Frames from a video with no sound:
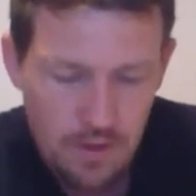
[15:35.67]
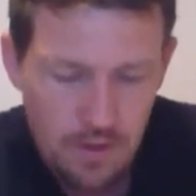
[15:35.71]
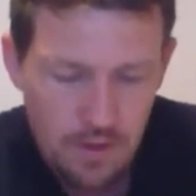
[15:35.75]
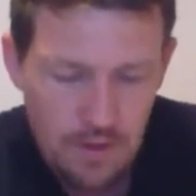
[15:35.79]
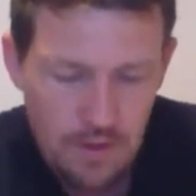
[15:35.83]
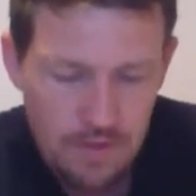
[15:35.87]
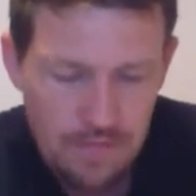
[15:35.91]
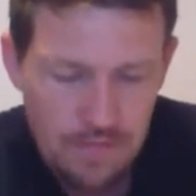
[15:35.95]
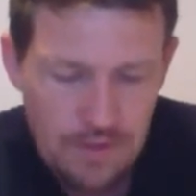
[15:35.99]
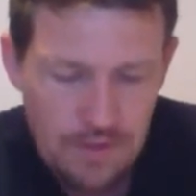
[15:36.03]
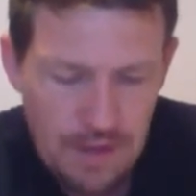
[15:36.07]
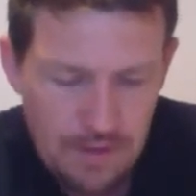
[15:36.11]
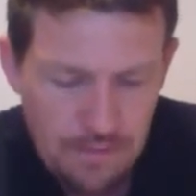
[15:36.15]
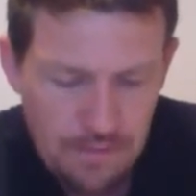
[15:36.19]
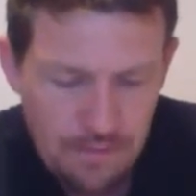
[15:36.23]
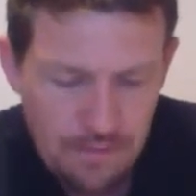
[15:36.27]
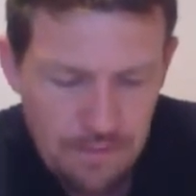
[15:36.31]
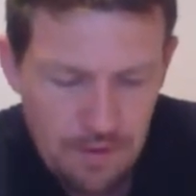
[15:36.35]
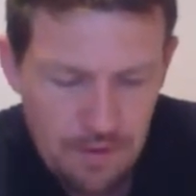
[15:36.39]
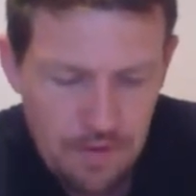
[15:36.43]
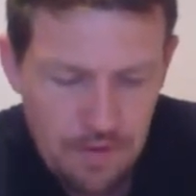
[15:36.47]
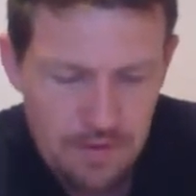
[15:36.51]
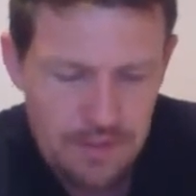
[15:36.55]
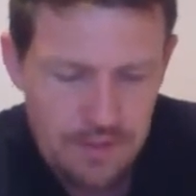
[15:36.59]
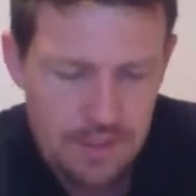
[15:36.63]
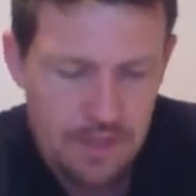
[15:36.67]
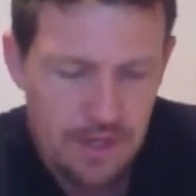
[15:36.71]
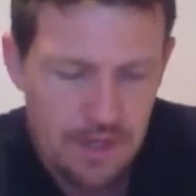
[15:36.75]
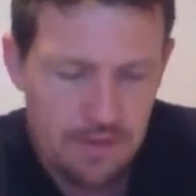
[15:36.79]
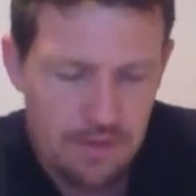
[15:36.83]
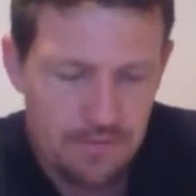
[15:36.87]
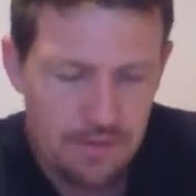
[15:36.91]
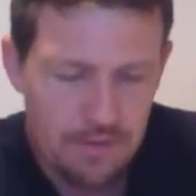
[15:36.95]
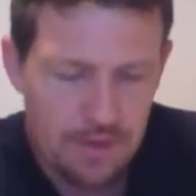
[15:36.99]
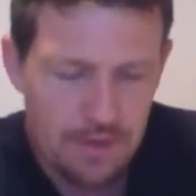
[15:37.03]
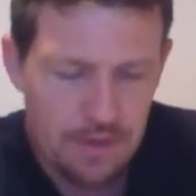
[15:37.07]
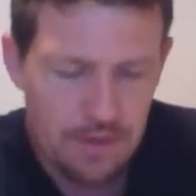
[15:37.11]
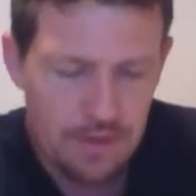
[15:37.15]
If that first
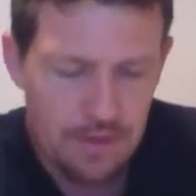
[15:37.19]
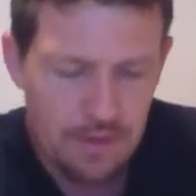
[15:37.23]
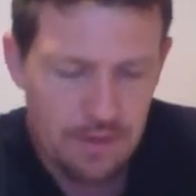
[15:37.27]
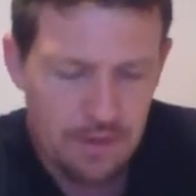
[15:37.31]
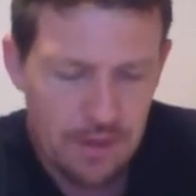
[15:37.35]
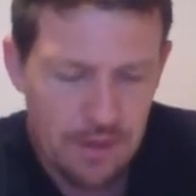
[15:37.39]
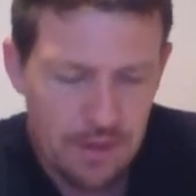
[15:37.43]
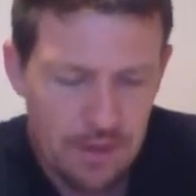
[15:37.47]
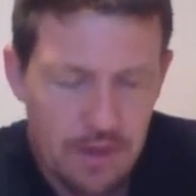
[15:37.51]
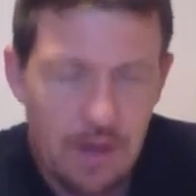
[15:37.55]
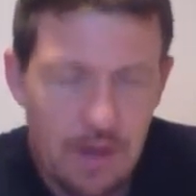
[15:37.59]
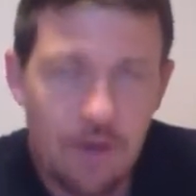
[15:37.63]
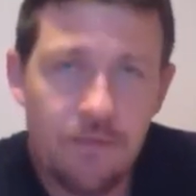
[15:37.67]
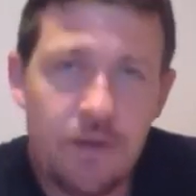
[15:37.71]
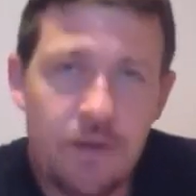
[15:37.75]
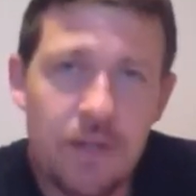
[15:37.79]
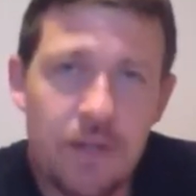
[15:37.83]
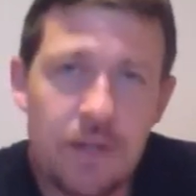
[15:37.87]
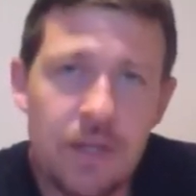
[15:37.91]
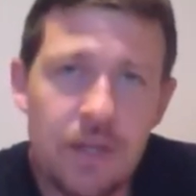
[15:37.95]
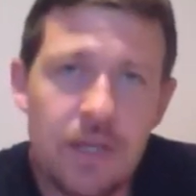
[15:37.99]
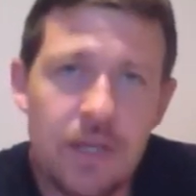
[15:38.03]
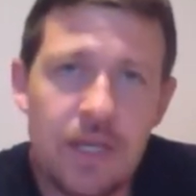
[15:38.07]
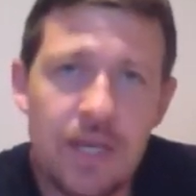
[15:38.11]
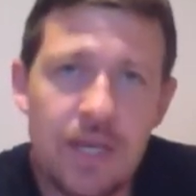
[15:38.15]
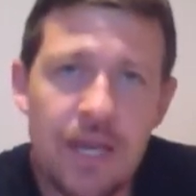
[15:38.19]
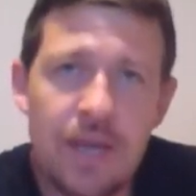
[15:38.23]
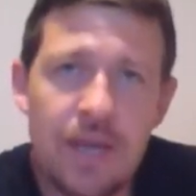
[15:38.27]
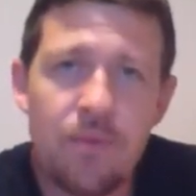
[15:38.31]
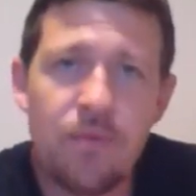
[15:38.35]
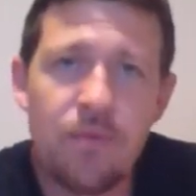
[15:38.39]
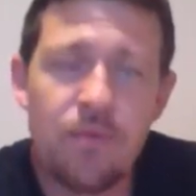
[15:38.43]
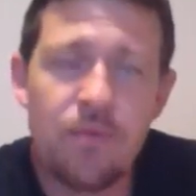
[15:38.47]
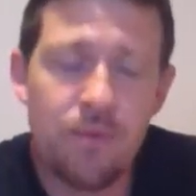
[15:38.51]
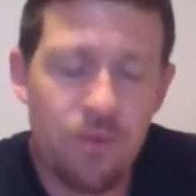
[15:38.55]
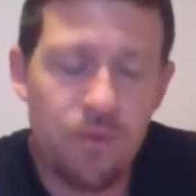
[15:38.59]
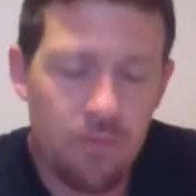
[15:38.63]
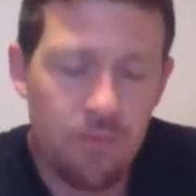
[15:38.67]
covenant, that covenant that came
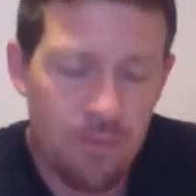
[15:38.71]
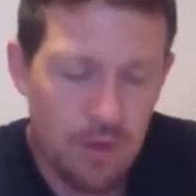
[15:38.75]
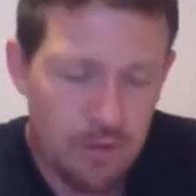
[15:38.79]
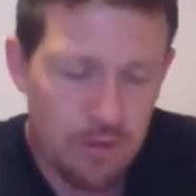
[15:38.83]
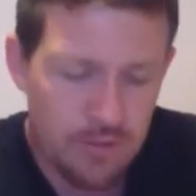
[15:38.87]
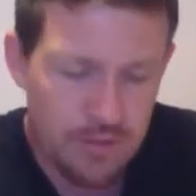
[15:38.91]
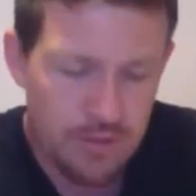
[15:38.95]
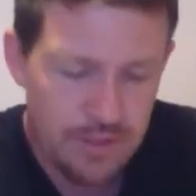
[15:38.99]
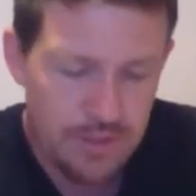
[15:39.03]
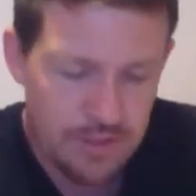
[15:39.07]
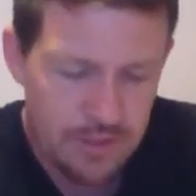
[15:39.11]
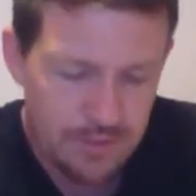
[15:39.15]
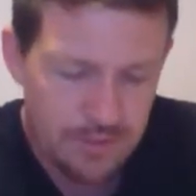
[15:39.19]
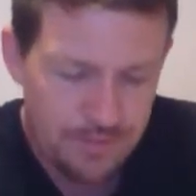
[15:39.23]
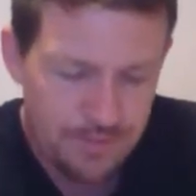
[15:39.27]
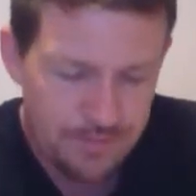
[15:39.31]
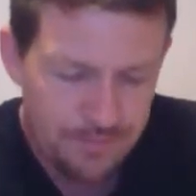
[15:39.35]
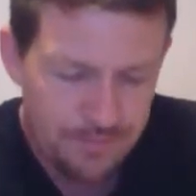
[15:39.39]
through Moses,